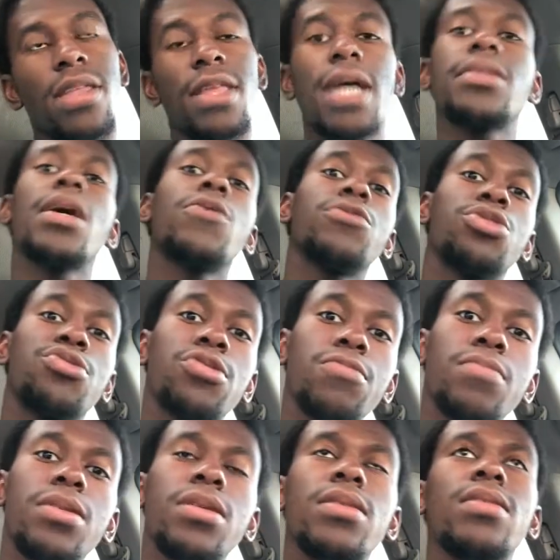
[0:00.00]
and that's how it
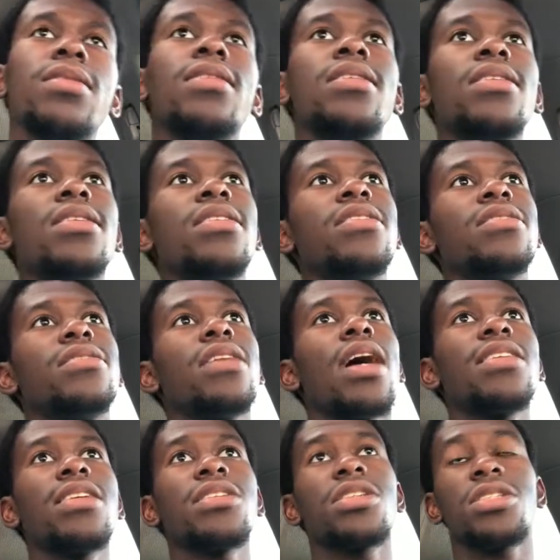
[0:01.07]
should be.
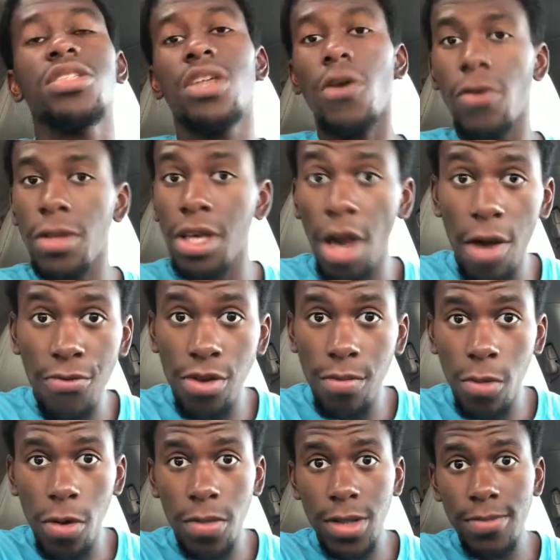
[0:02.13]
Not necessarily every
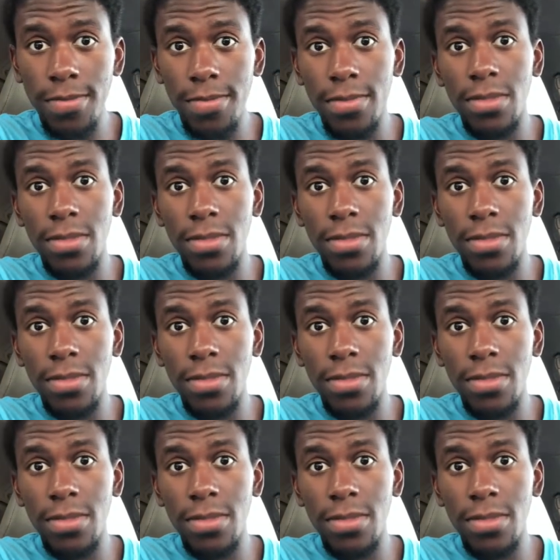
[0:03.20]
moment.